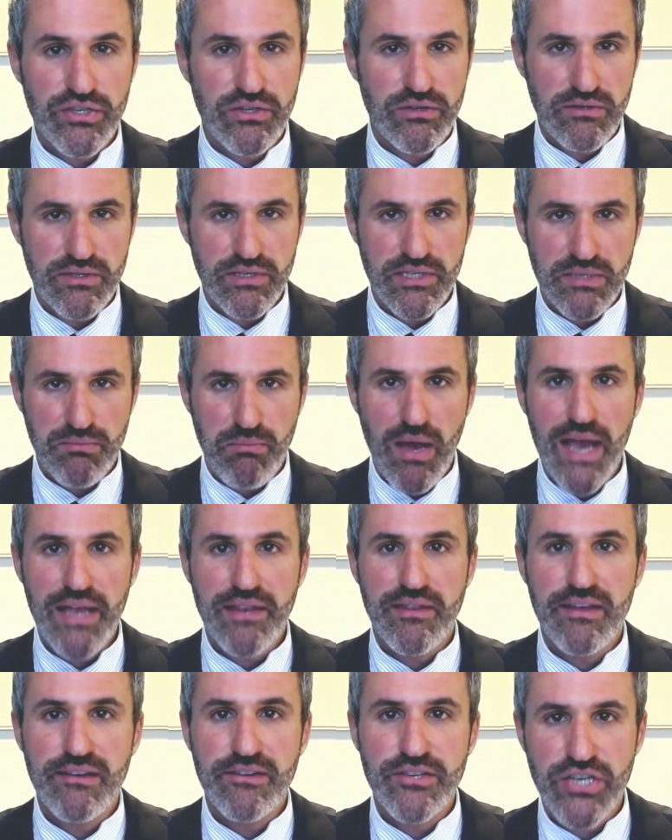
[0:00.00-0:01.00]
which,
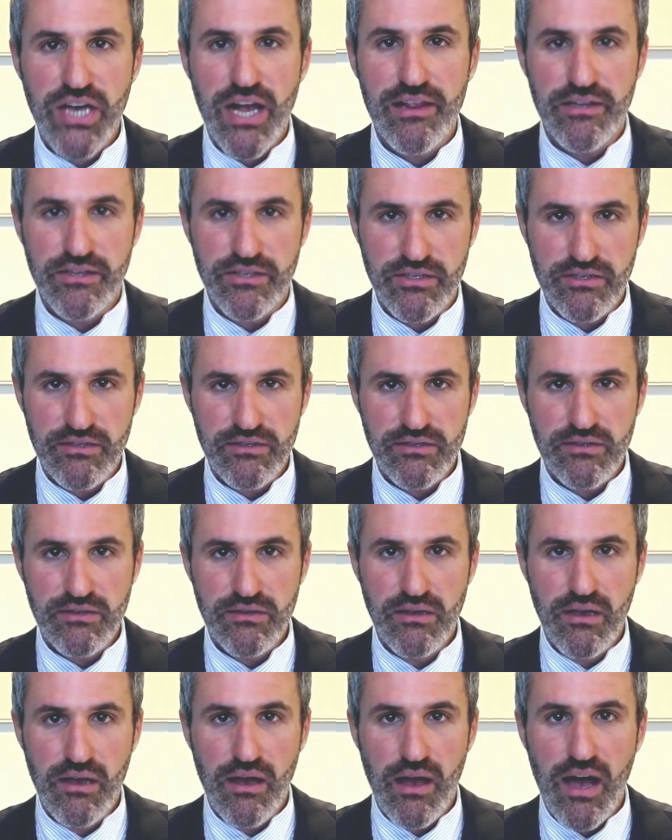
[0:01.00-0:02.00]
despite their
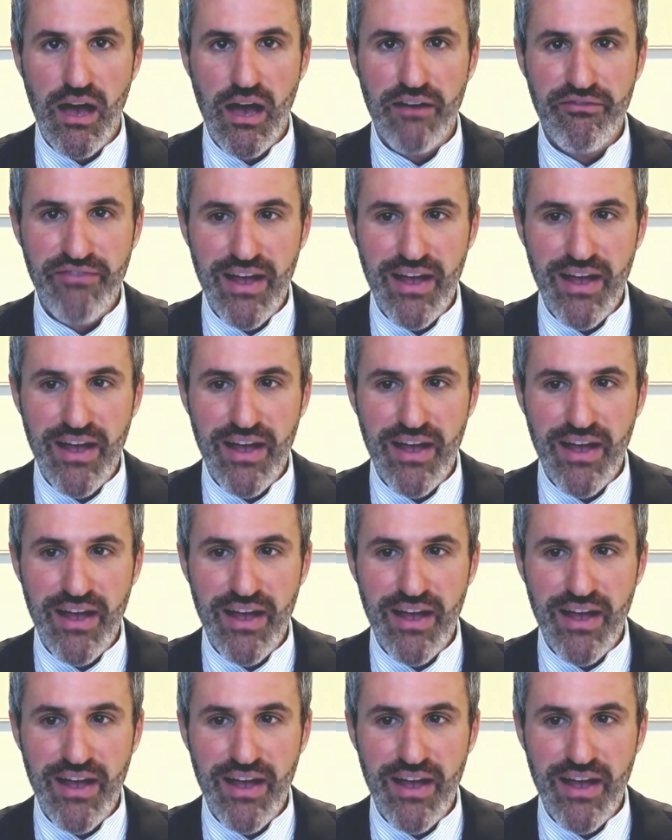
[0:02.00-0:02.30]
challenges,